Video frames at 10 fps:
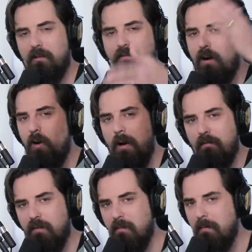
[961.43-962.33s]
you're far away
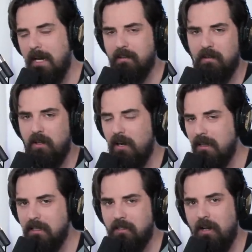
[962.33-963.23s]
from your mouth. A lot of
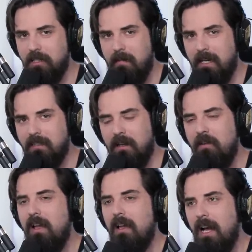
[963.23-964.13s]
these cosmetic
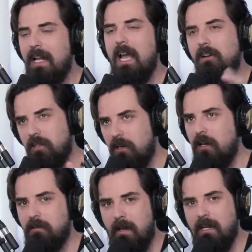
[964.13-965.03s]
stuff, a uh, character
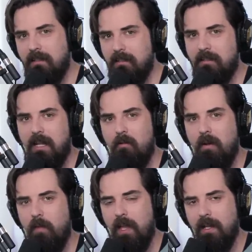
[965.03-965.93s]
cosmetics is like
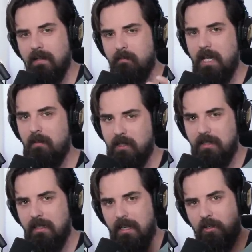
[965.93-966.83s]
one thing, because being able to
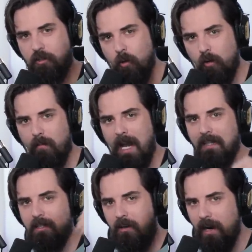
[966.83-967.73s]
see like your shoulder
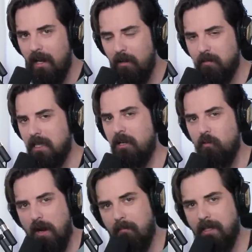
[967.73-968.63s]
pads and your helms and your
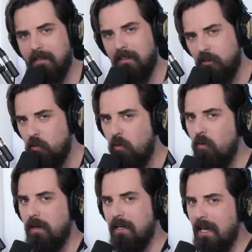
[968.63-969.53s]
weapons, it's
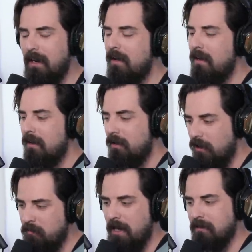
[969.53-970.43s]
cool when you get
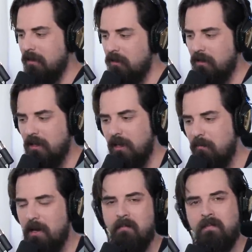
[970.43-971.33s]
cosmetics that look good,
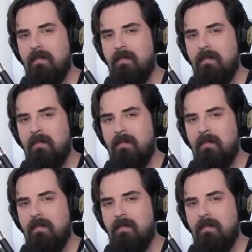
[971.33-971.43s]
but